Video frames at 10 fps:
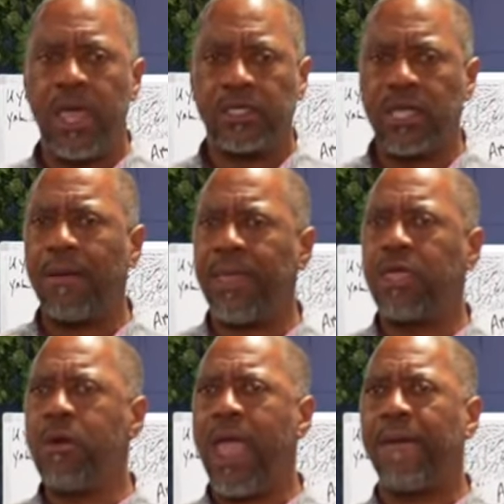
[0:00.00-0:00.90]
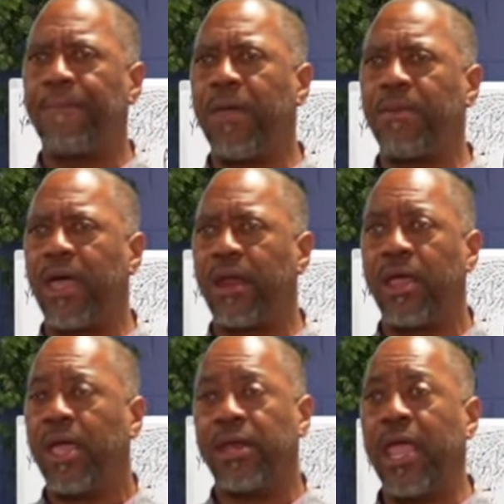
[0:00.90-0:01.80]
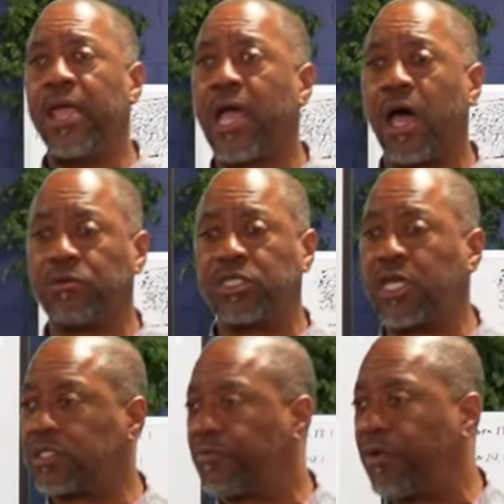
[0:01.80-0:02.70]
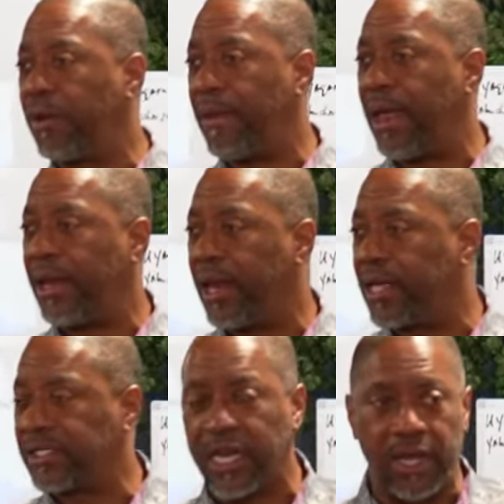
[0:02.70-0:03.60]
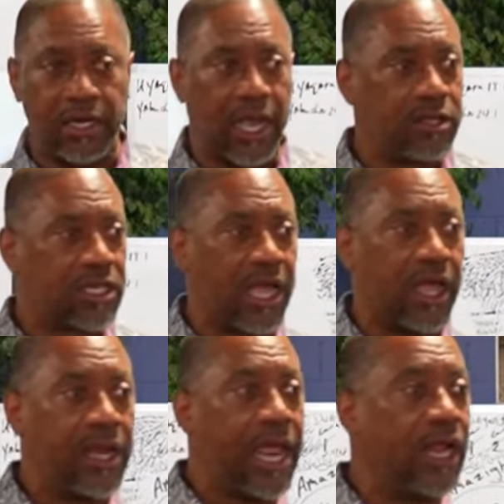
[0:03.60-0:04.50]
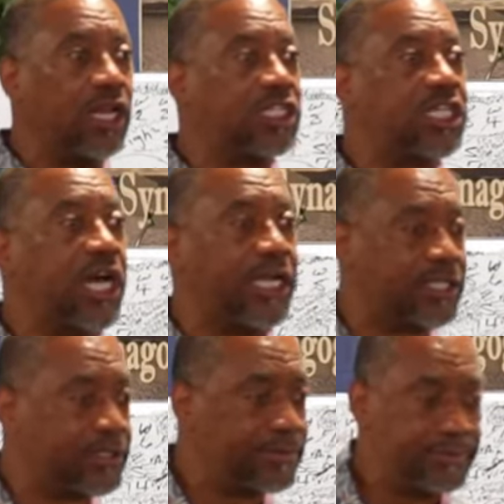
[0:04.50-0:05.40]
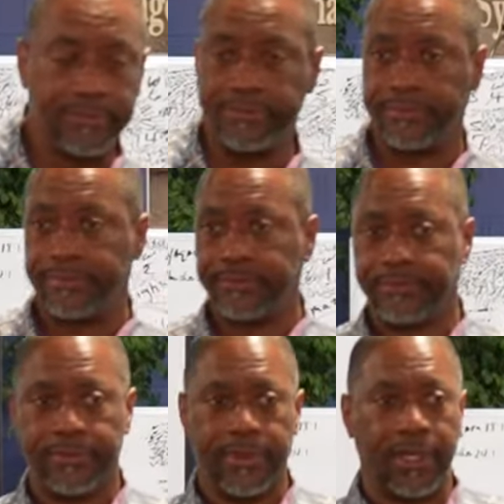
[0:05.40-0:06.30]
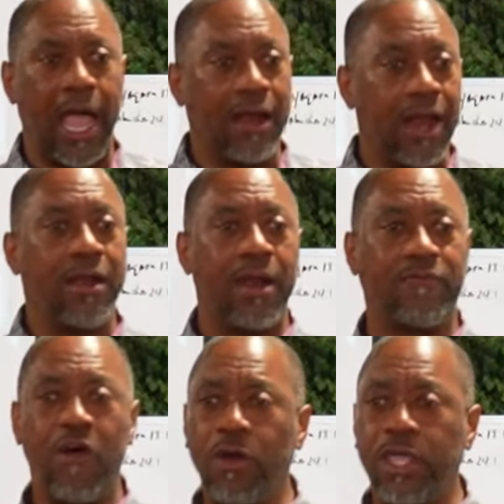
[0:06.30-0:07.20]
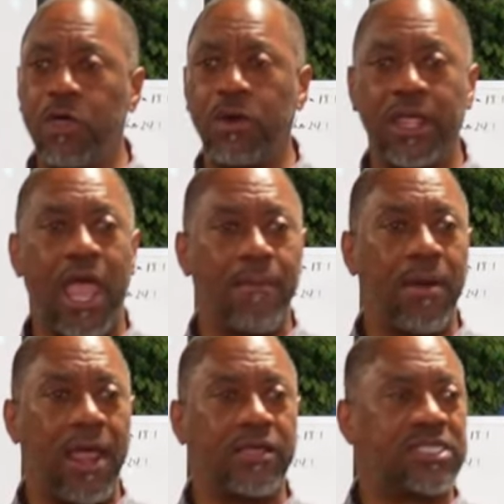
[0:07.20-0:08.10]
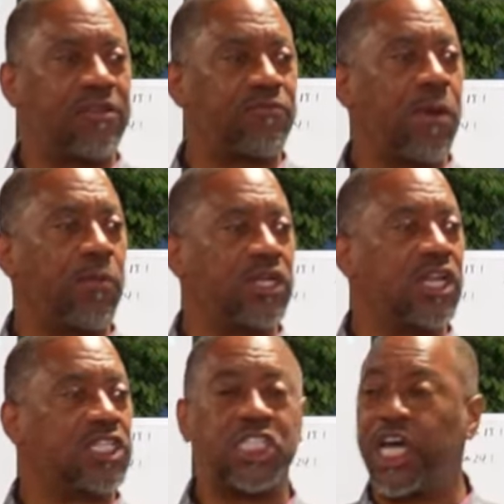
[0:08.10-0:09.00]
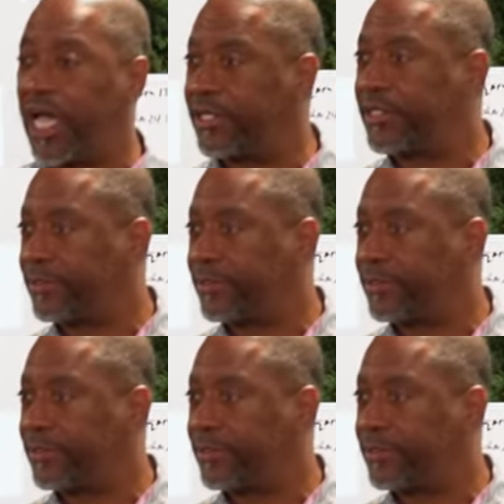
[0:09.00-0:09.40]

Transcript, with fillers: I mean, you had people had, they didn't call them schizophrenic back then. They said they, they used to they're a little touch. Y'all, did then, folk didn't use, y'all remember they said people were a little touch.